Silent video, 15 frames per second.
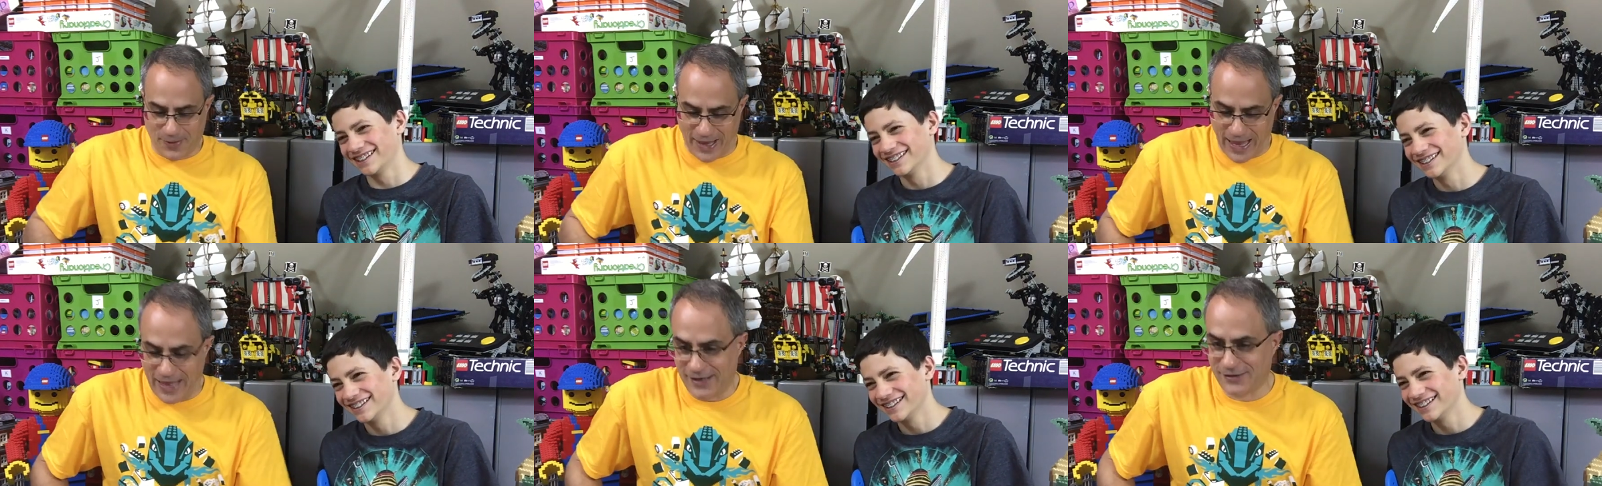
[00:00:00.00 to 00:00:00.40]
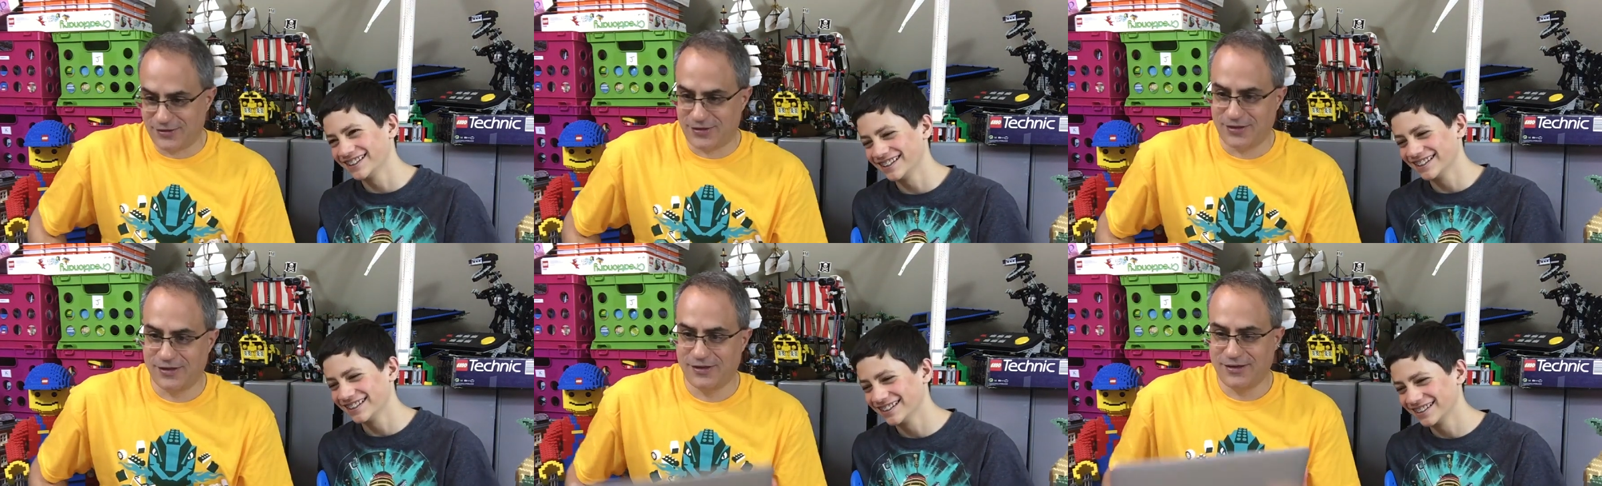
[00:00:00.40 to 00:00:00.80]

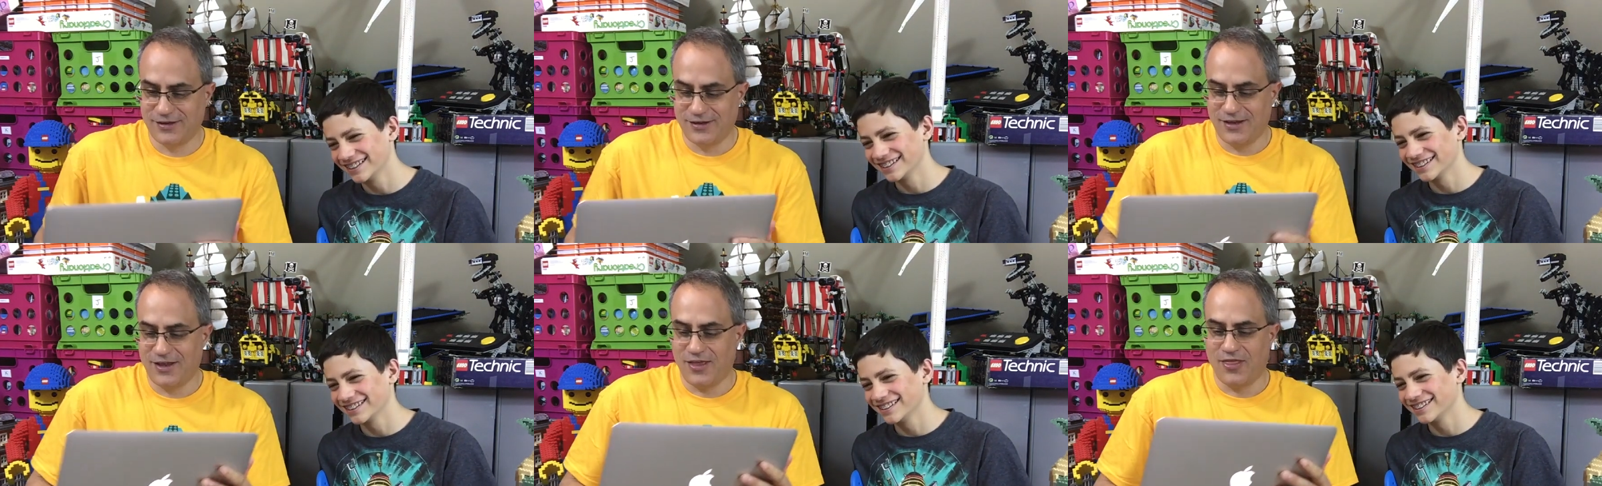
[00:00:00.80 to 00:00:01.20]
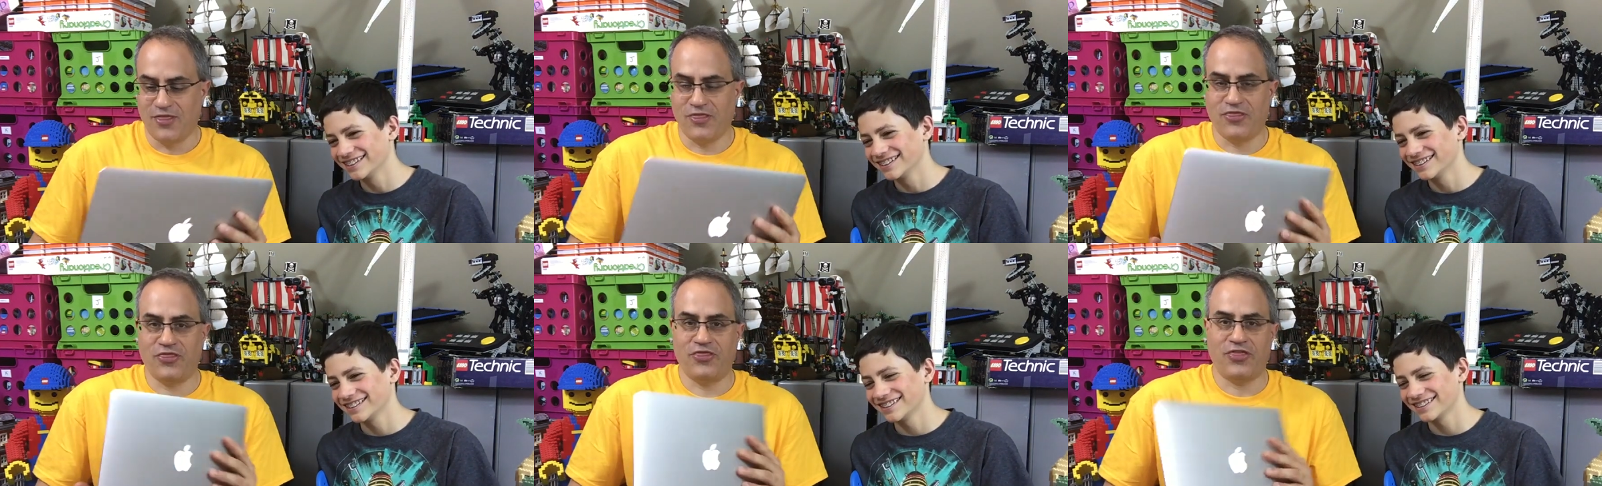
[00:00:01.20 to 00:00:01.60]
Speaker 1: bat.
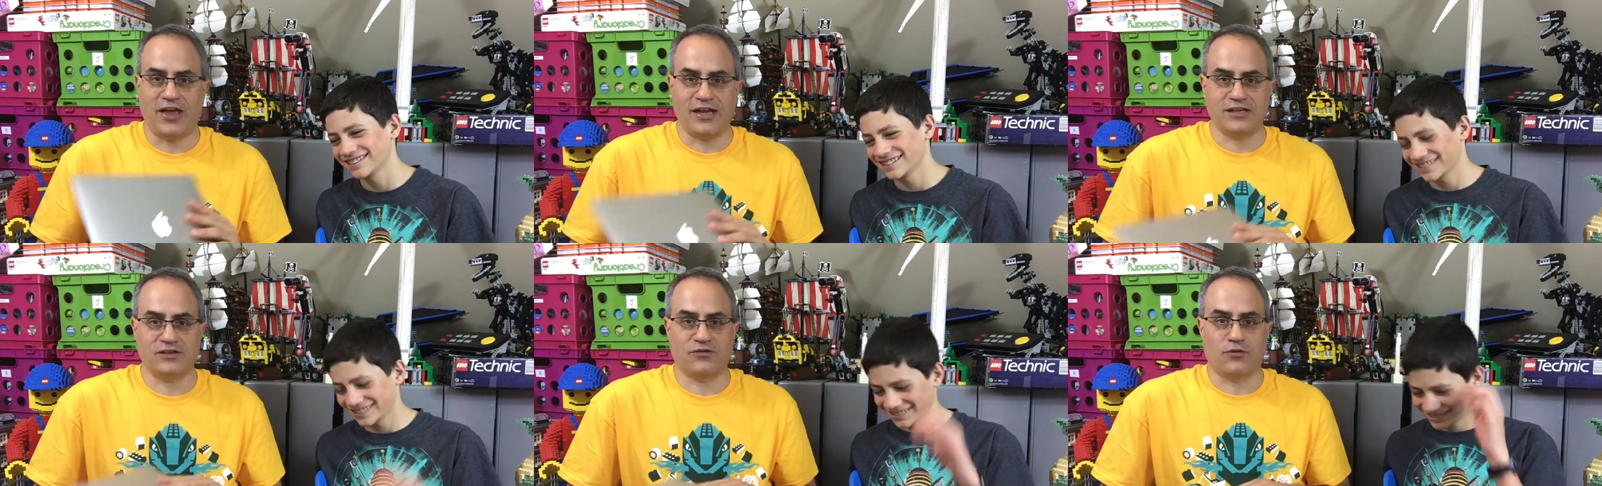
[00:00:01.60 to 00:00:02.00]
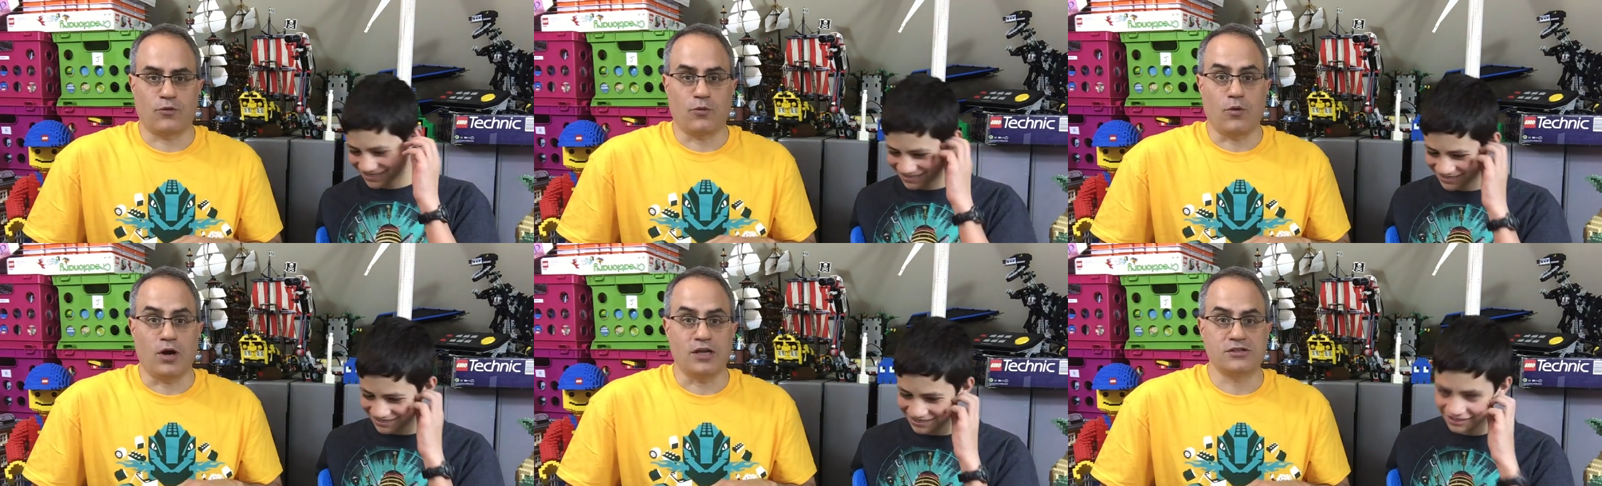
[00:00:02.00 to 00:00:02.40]
Thanks for
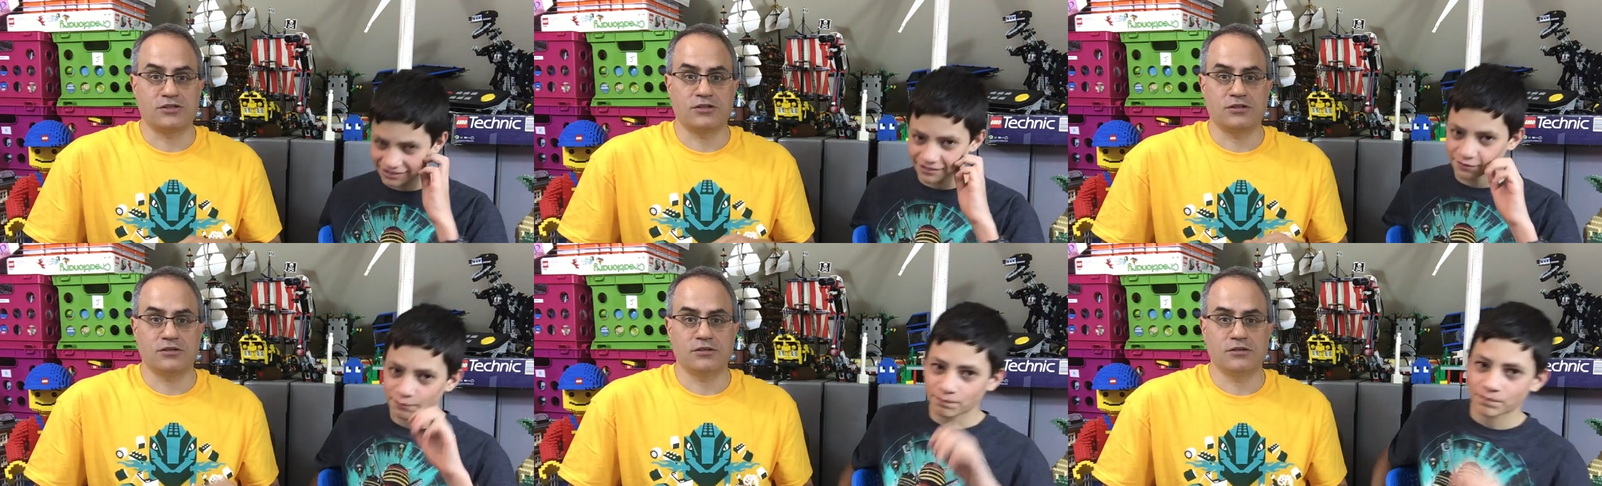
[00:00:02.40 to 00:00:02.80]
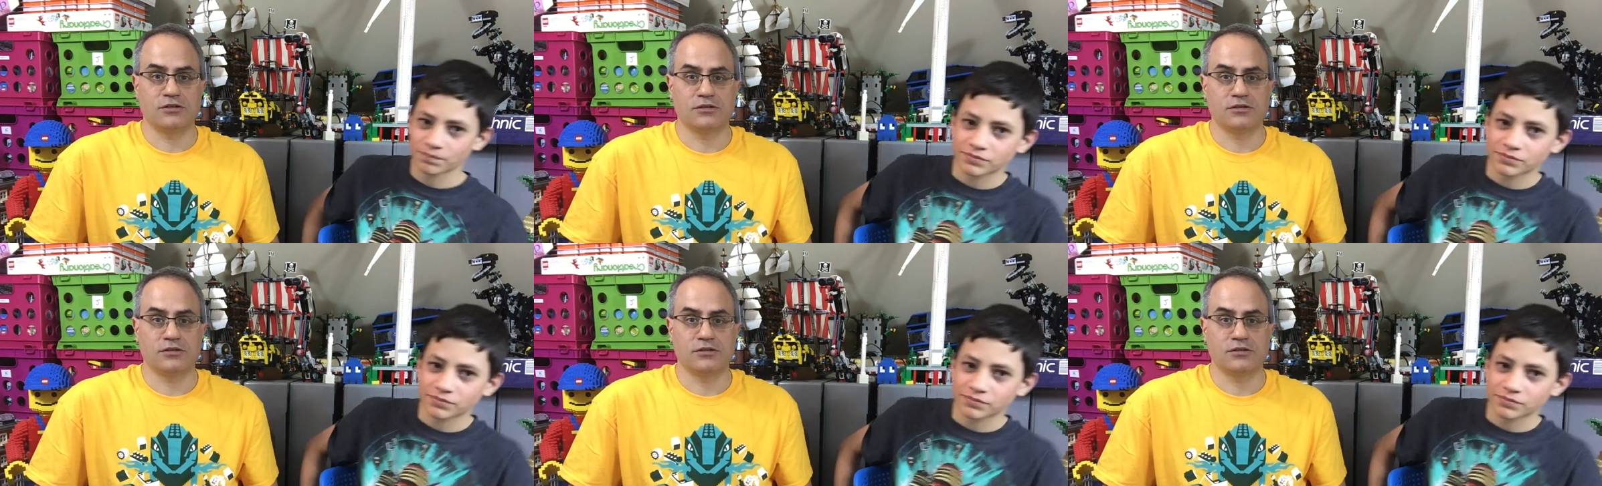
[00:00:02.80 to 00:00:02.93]
watching.